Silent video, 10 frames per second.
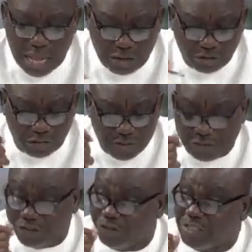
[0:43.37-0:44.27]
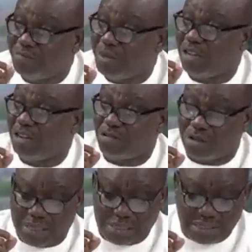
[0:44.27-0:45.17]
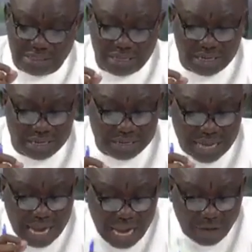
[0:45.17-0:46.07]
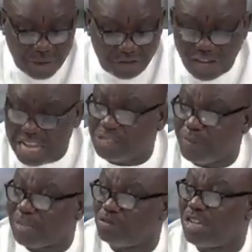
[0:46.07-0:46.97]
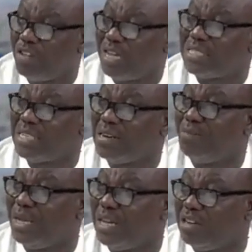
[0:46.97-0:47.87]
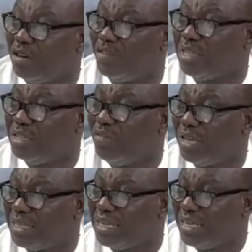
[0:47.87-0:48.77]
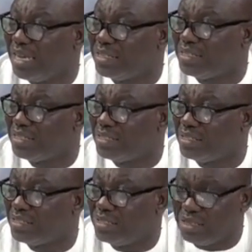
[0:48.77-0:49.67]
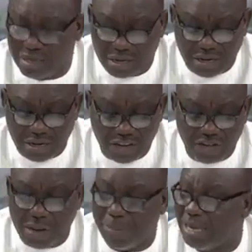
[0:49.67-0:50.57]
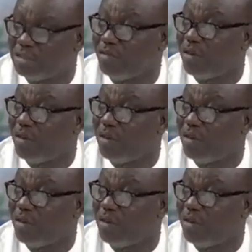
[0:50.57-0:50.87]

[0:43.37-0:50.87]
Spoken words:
Out of that $15 billion, the IMF expects to give us $3 billion over 3 years, leaving a balance